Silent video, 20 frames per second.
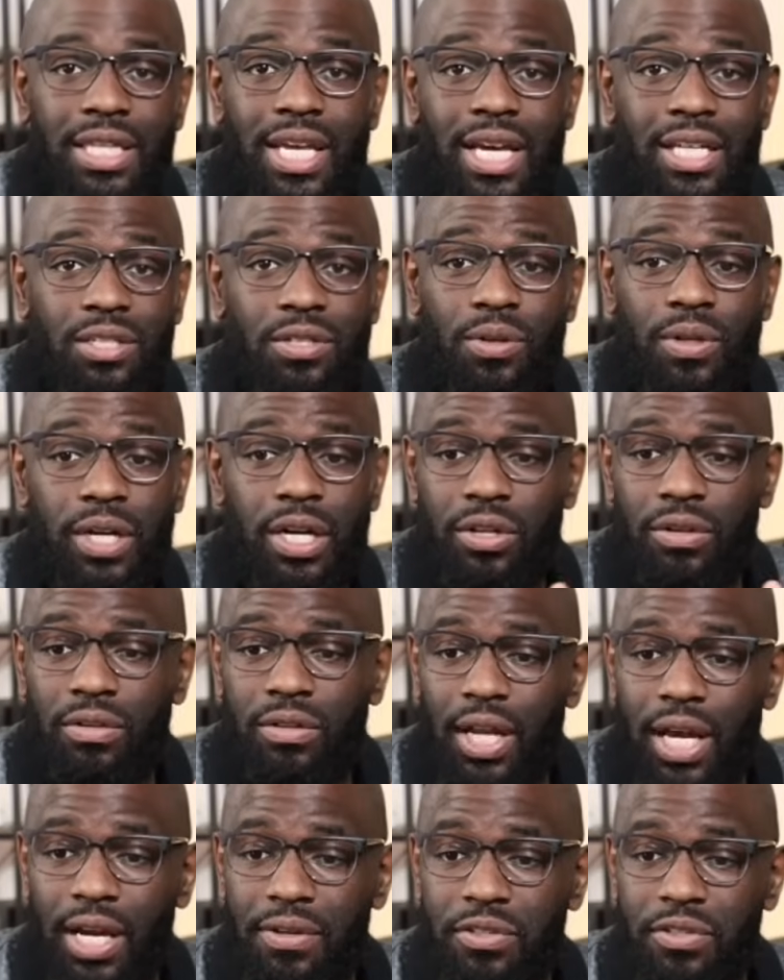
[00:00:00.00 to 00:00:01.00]
that to another
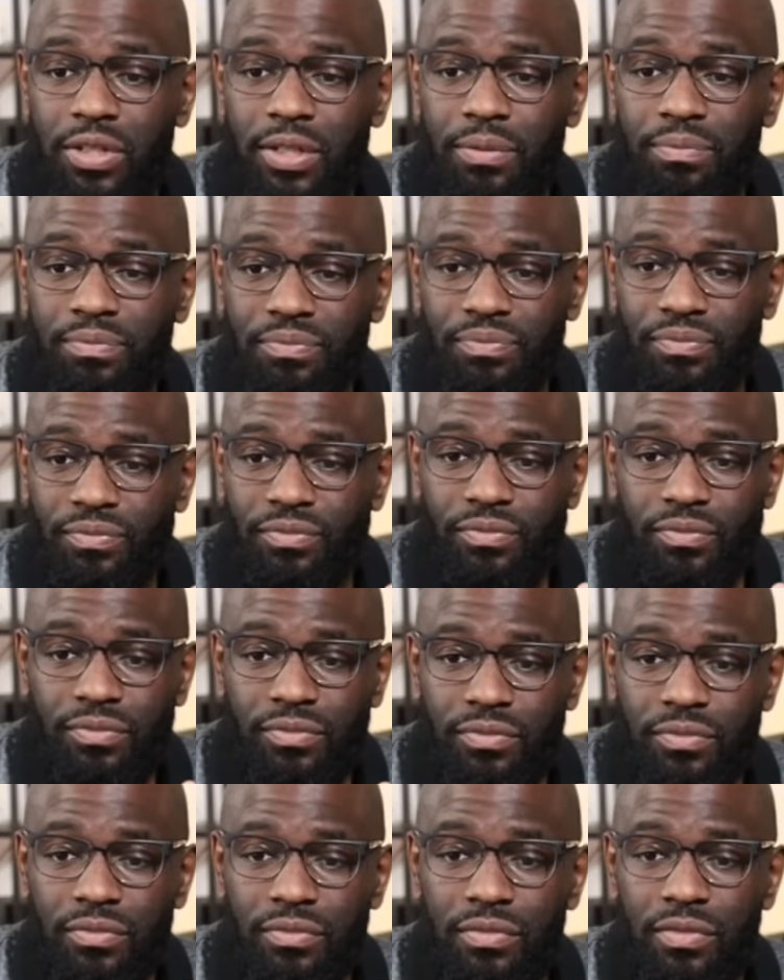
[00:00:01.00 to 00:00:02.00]
live stream.
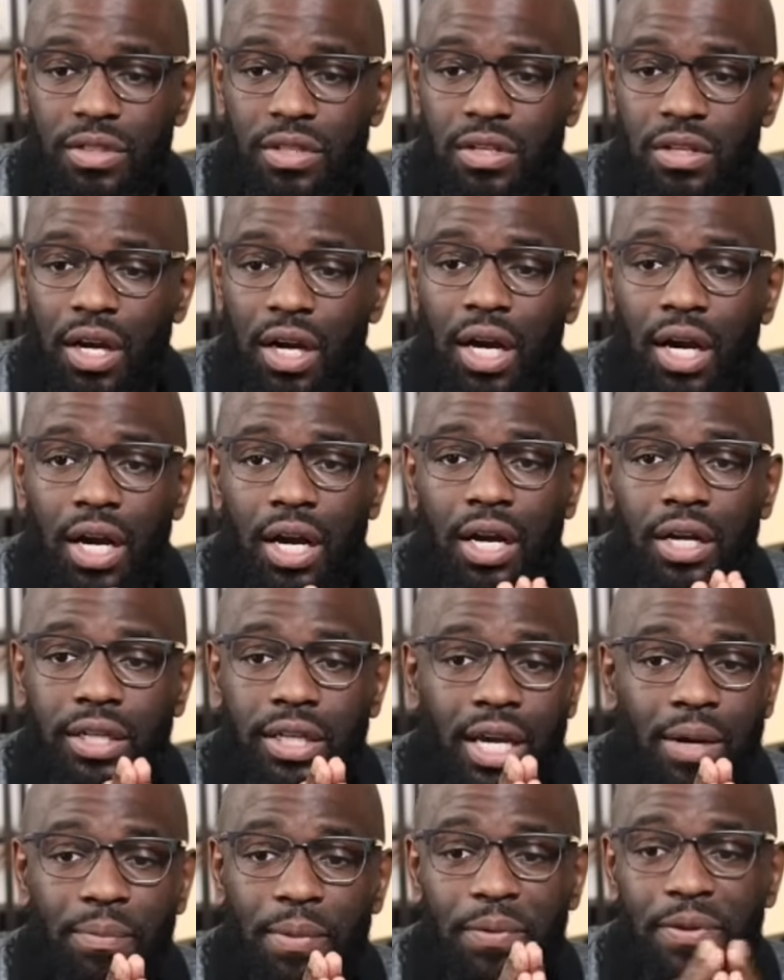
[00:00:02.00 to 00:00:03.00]

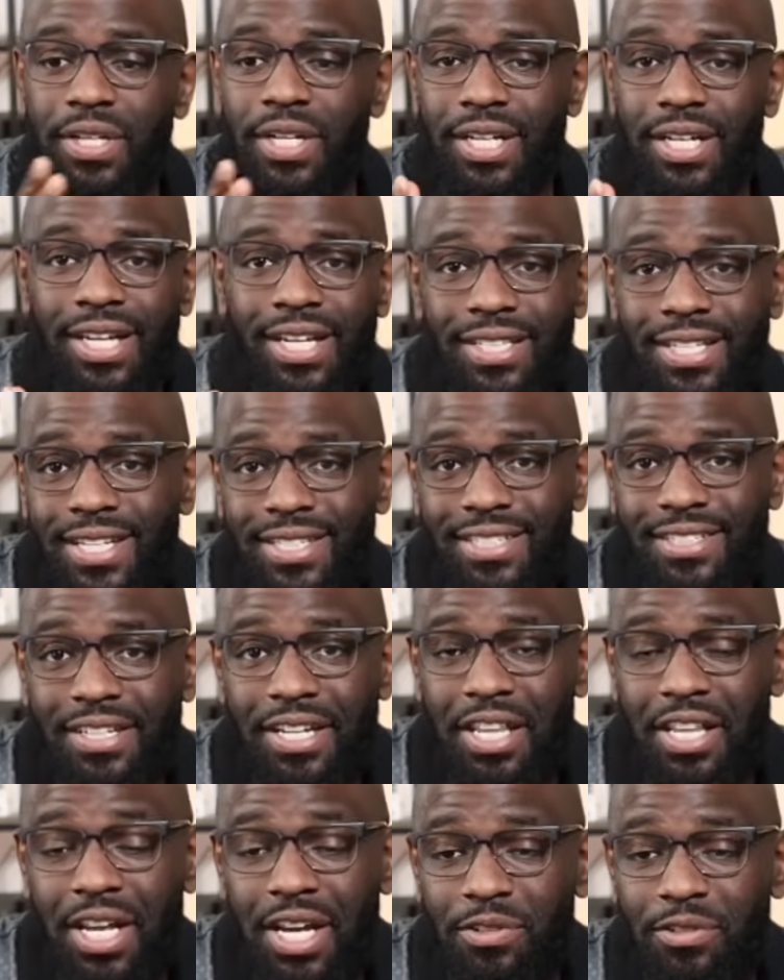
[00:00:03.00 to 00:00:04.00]
Maybe we can dedicate that to
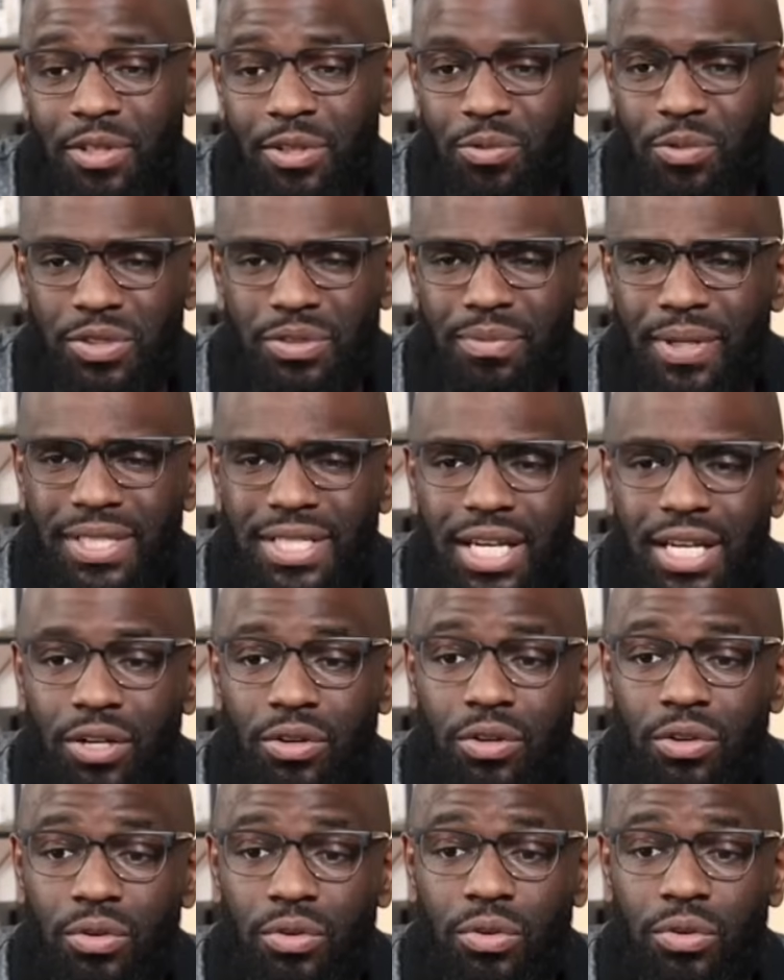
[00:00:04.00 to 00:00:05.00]
another live stream. What's my take
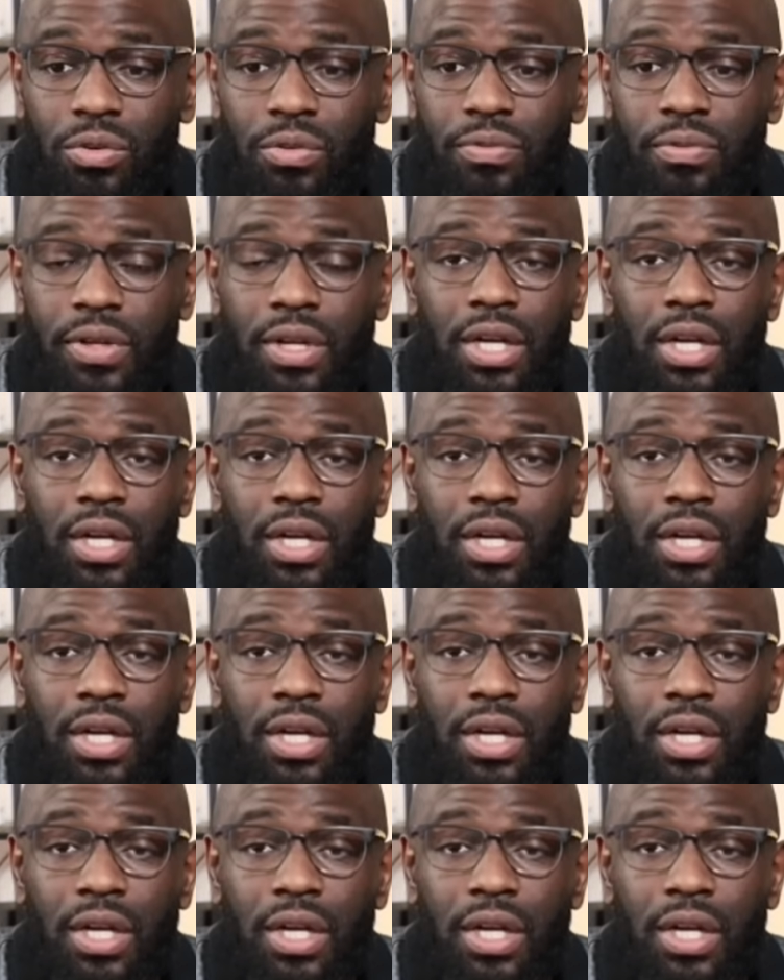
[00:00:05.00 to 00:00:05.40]
on groove?